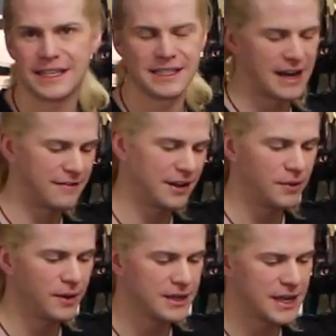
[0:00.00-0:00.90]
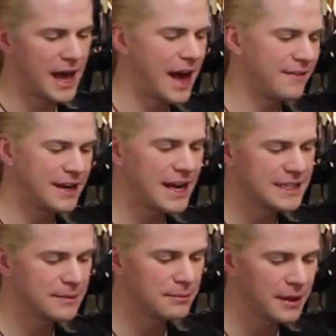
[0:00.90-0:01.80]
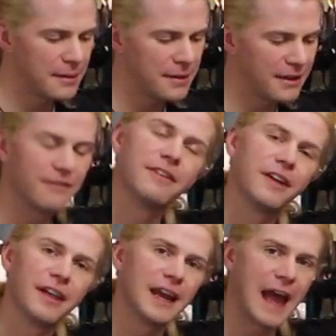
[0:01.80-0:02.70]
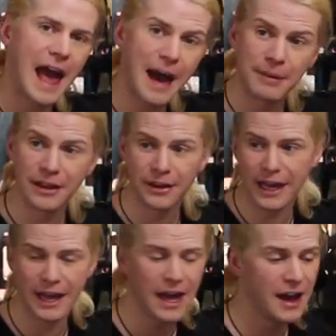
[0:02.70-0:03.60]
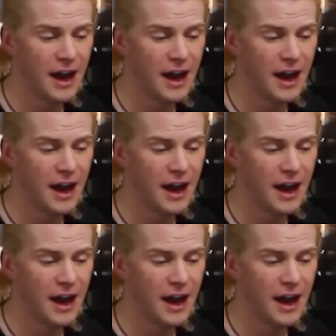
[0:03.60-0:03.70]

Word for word: the stuffing. You want to have it nice and plump and full and happy looking.